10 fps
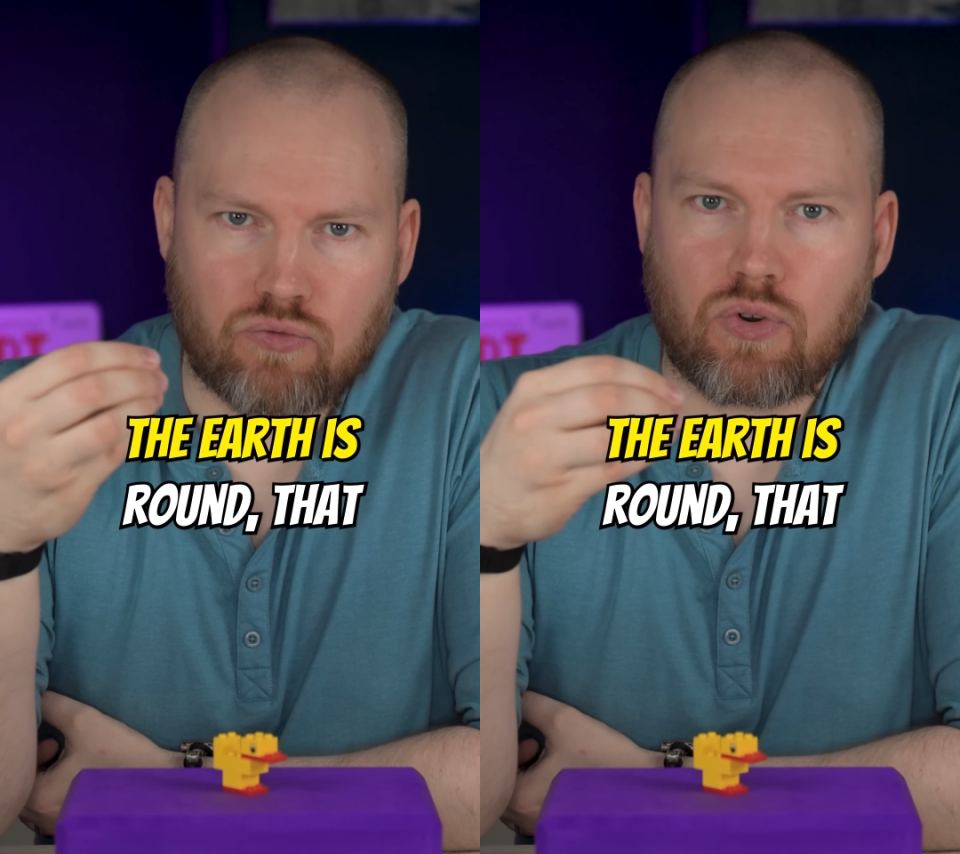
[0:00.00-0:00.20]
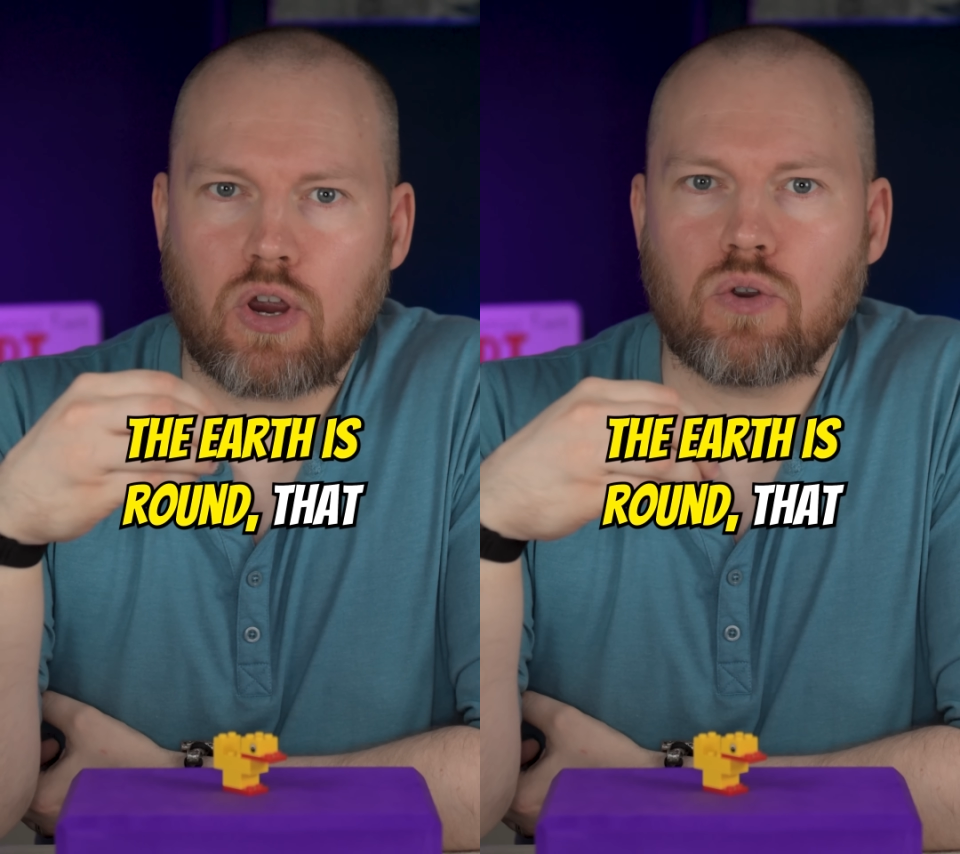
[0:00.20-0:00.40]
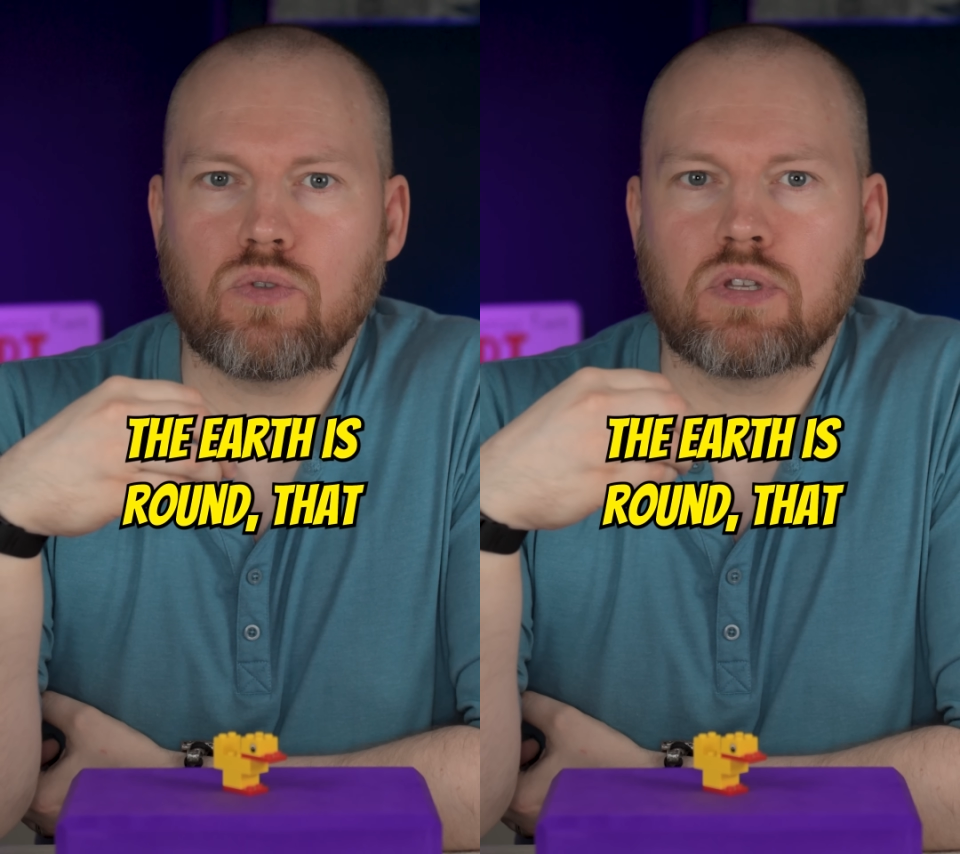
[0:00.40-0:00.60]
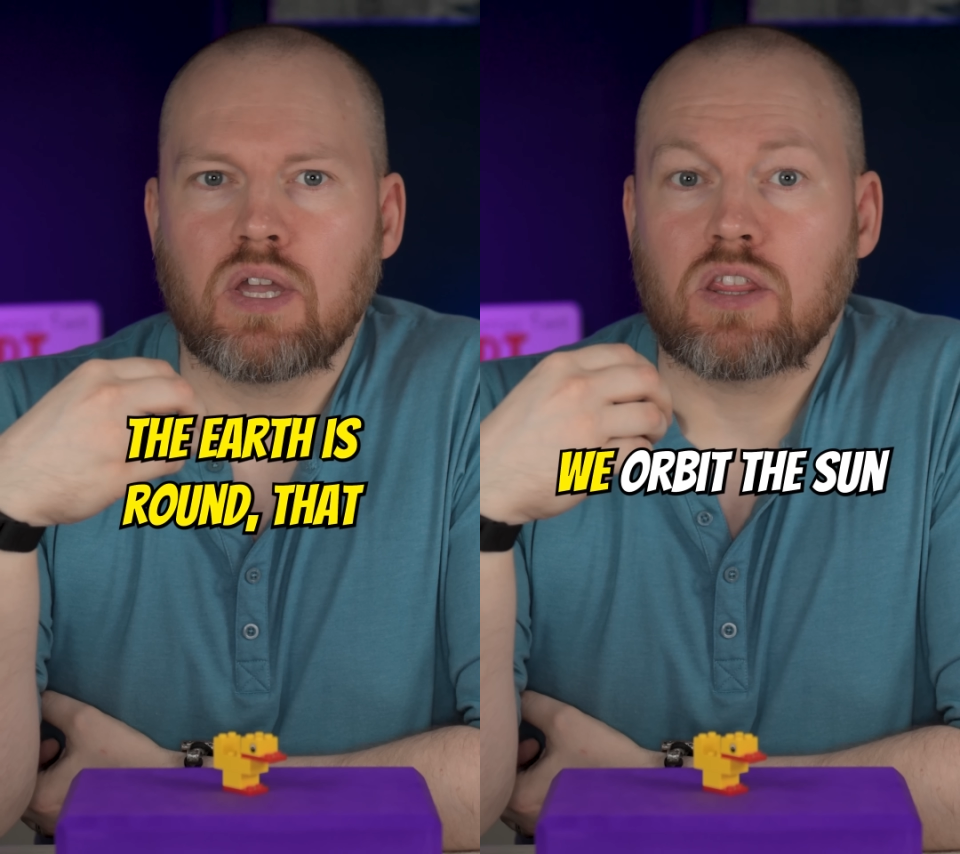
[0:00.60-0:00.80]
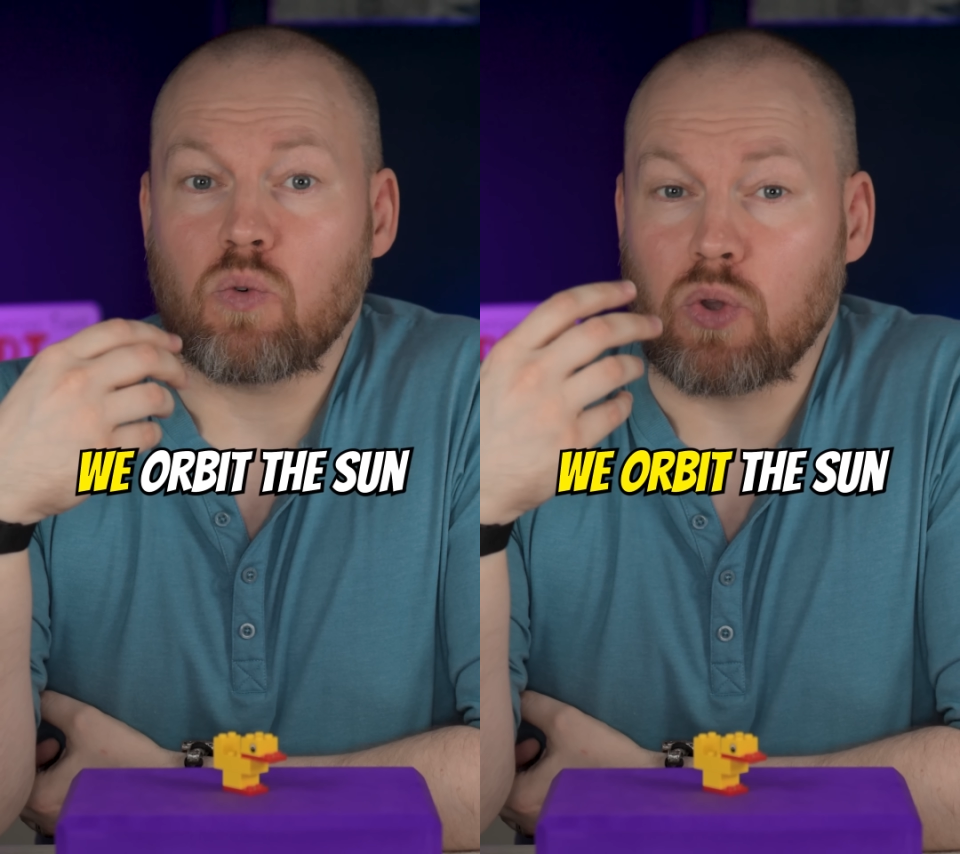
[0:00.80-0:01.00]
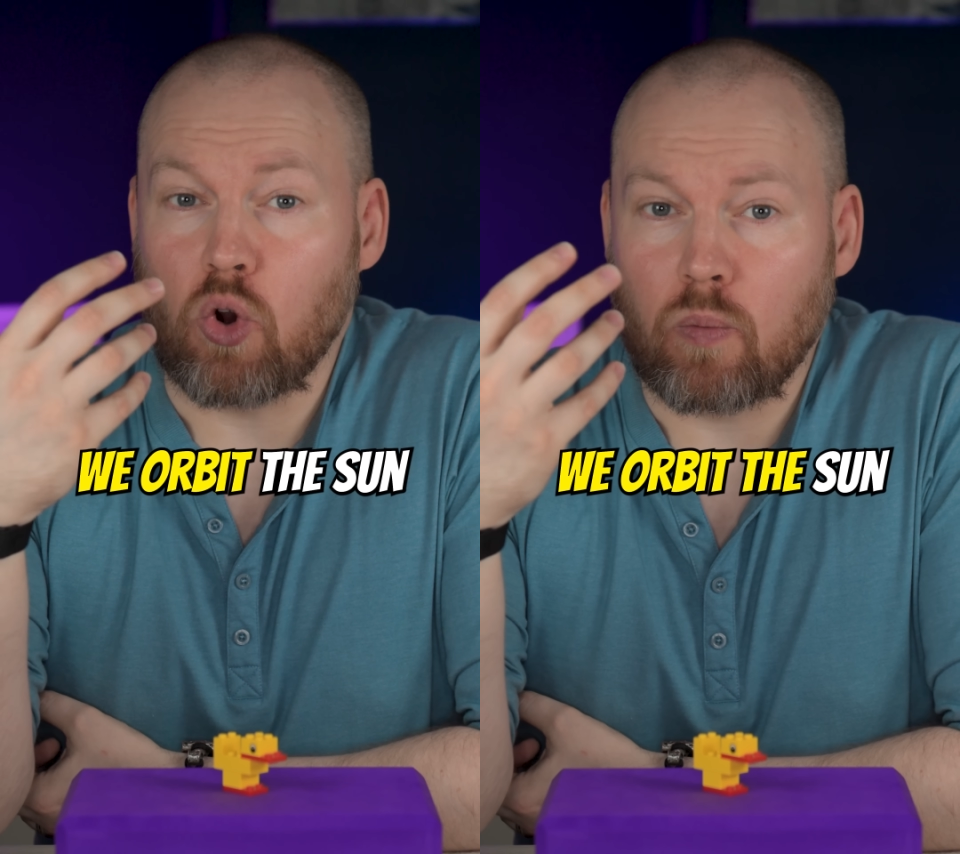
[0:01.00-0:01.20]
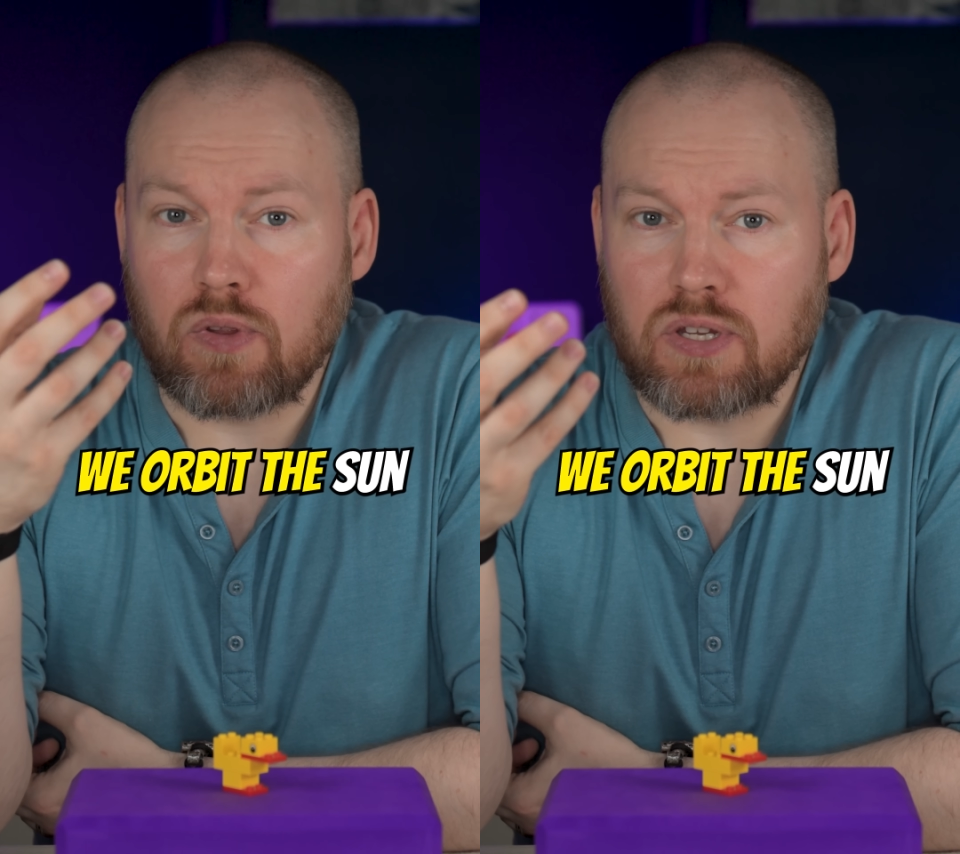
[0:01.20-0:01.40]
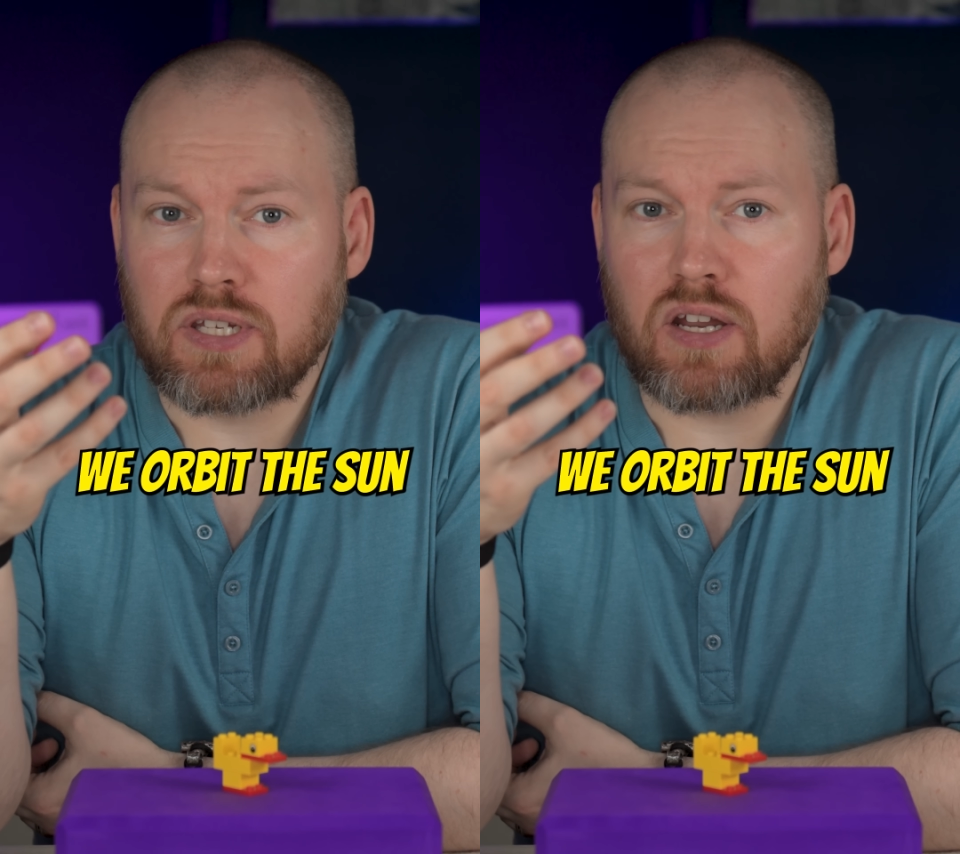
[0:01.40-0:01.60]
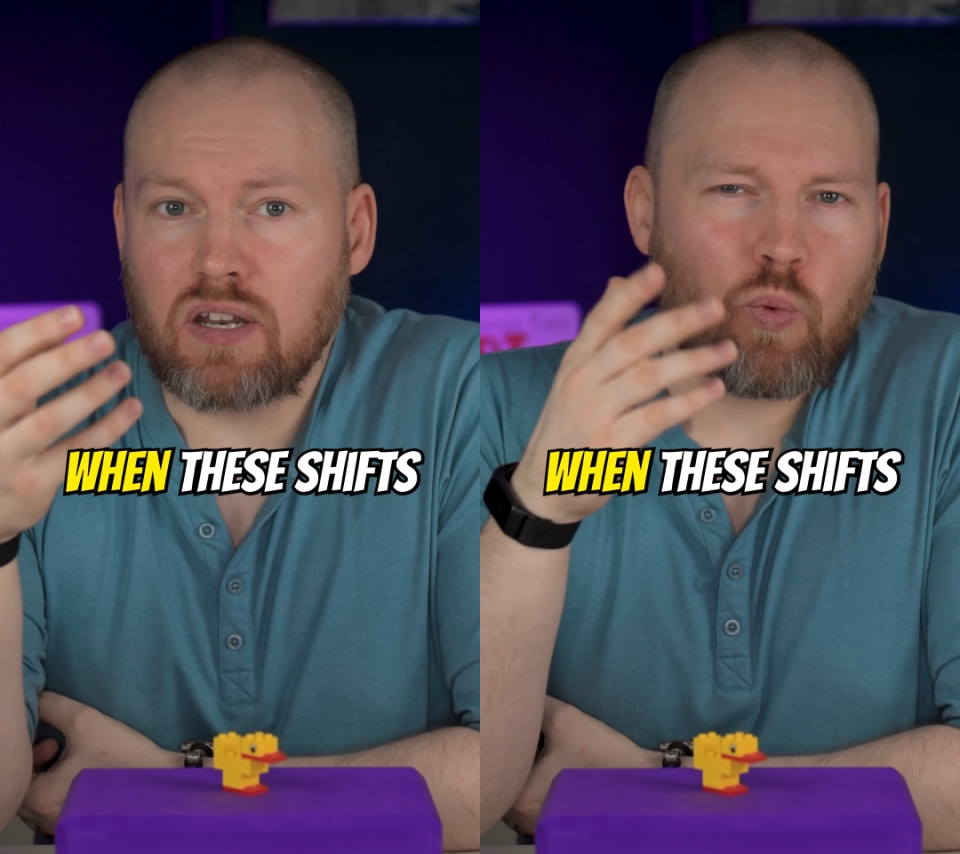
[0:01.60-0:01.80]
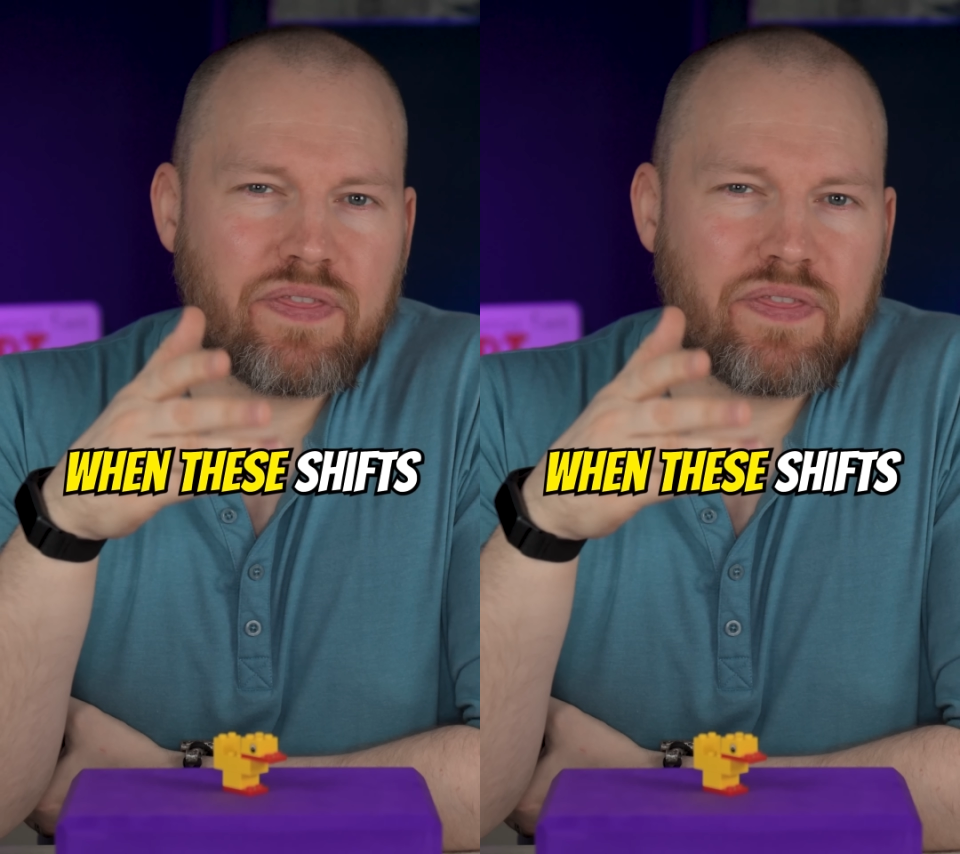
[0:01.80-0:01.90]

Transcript: is round, that we orbit the Sun.